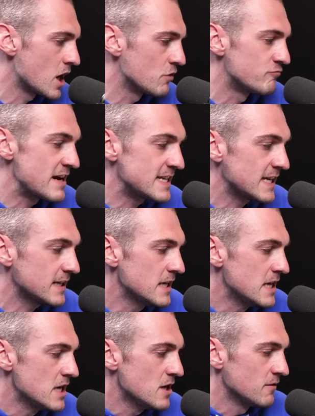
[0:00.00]
Reading,
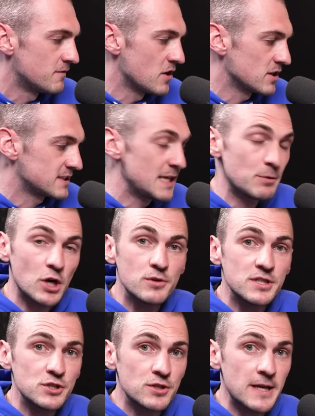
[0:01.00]
first team
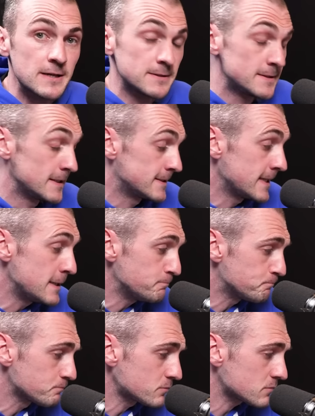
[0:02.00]
coach in 2016.
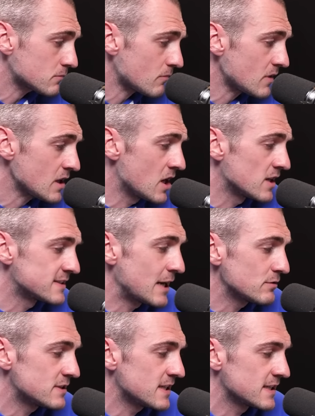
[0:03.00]

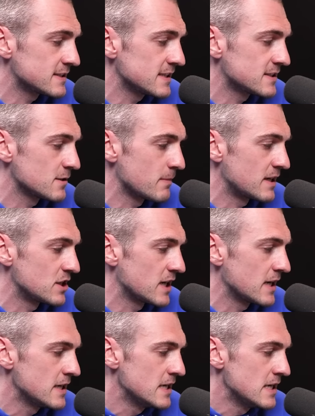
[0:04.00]
Celtic assistant
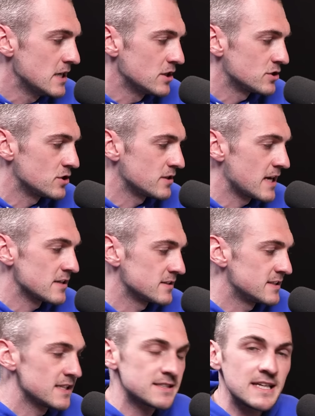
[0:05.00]
manager
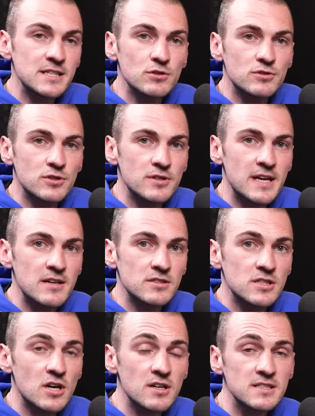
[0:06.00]
2016 to
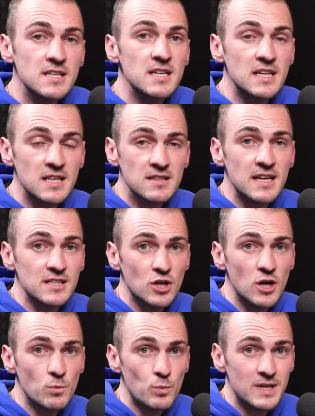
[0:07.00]
2019, and in that
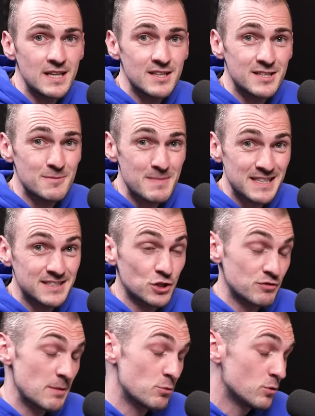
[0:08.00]
time winning the domestic
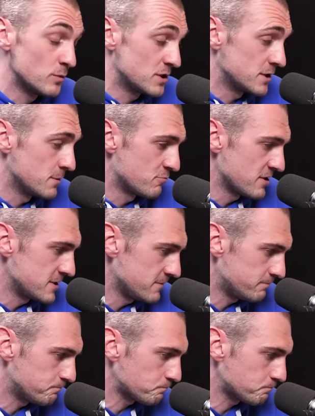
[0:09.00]
treble, which is impressive.